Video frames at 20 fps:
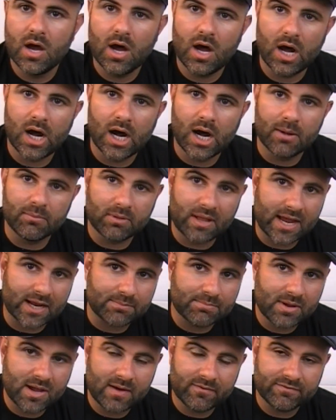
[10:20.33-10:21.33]

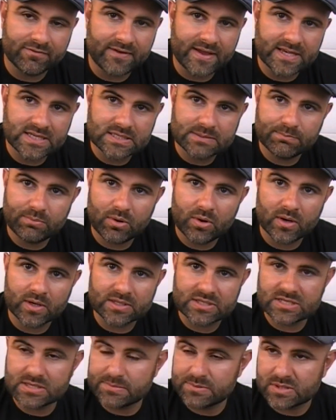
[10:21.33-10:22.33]
Like me on Facebook,
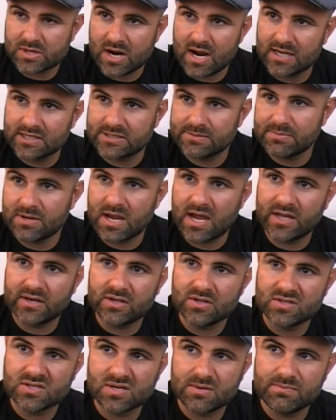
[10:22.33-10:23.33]
subscribe to me on
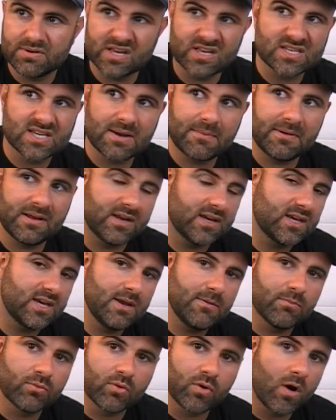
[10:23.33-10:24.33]
YouTube, because I'm going to
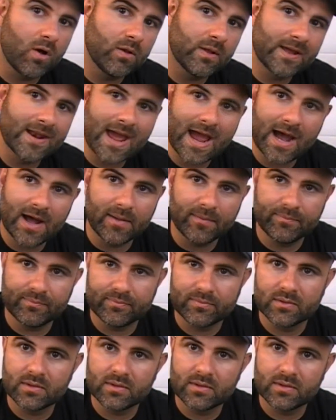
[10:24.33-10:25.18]
keep rolling out.